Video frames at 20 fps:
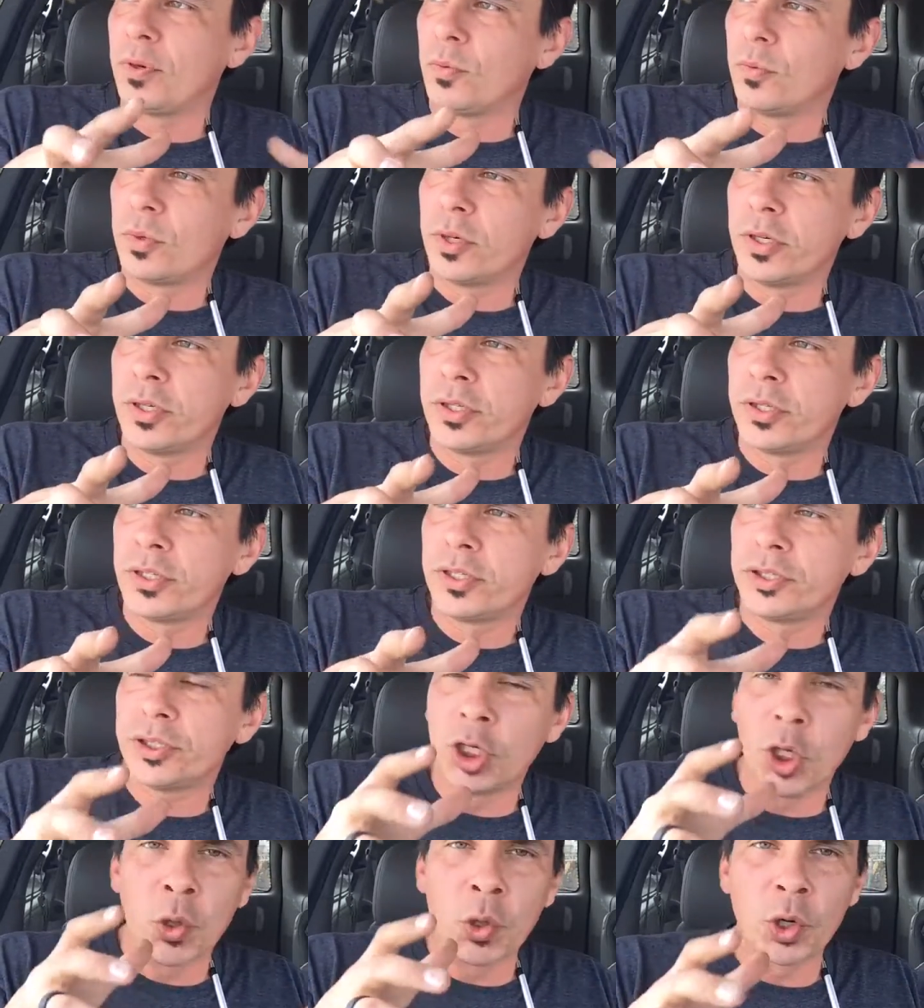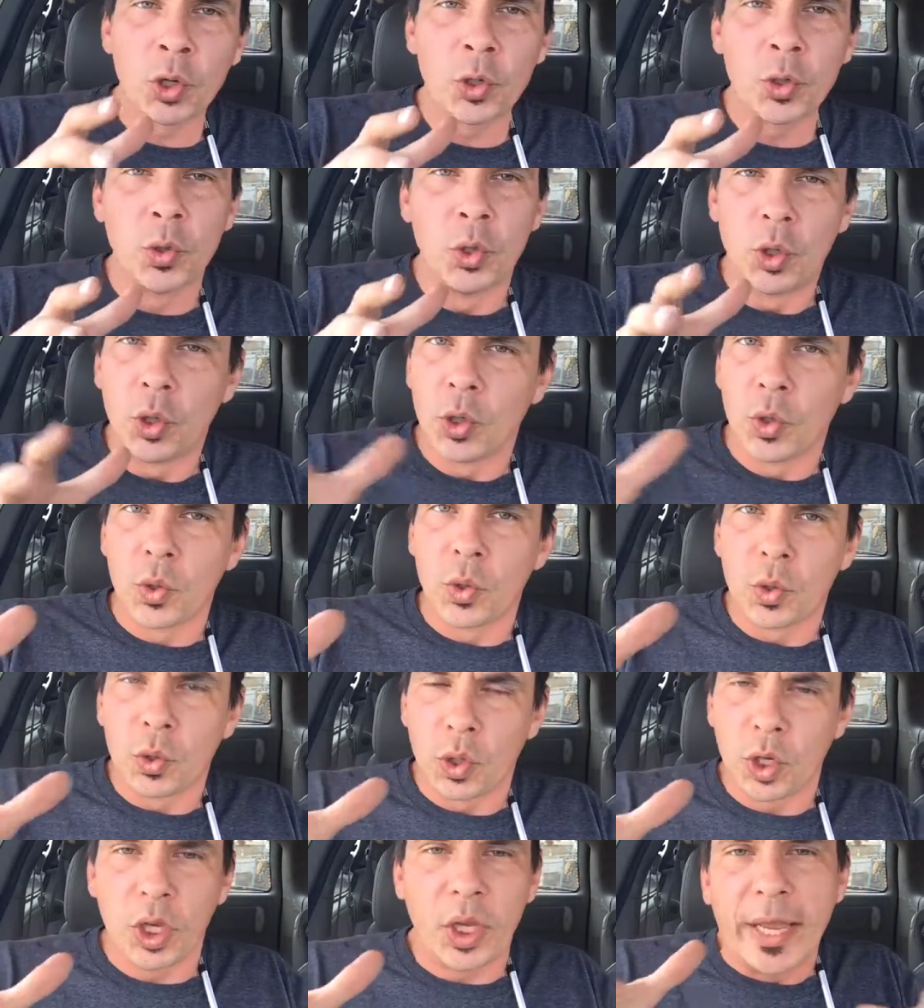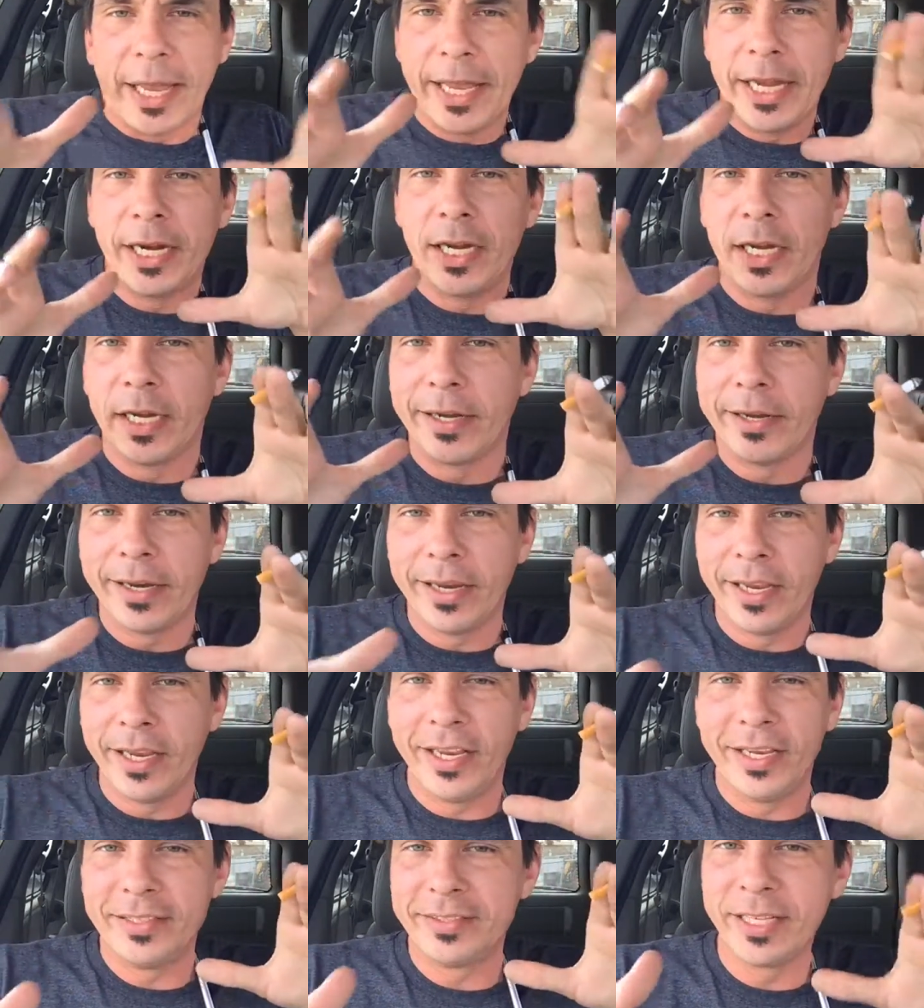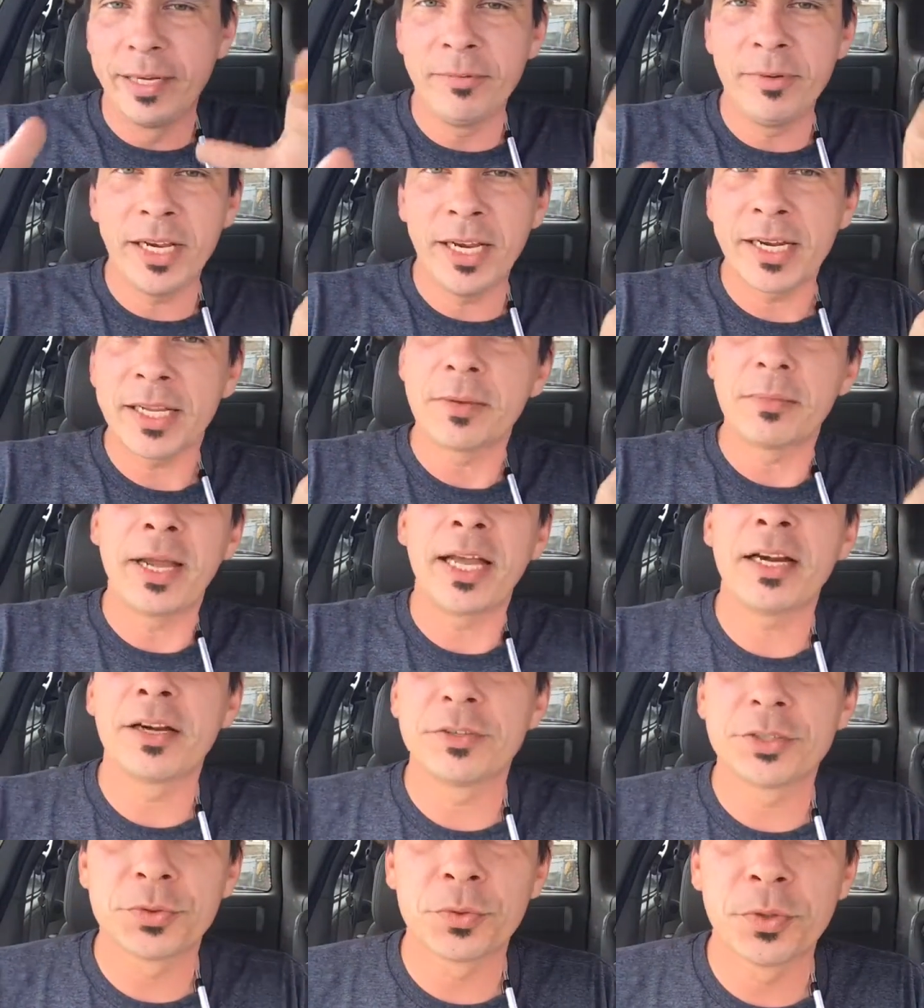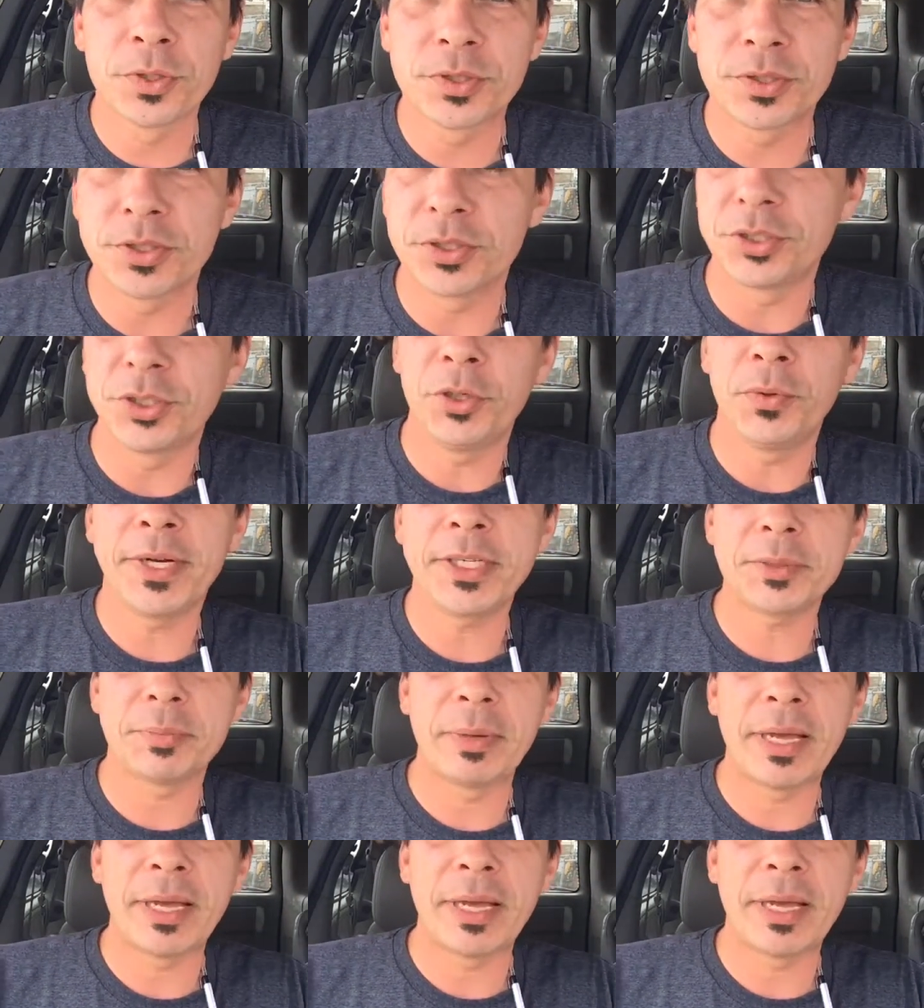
was going in a intimidating manner towards this U.S.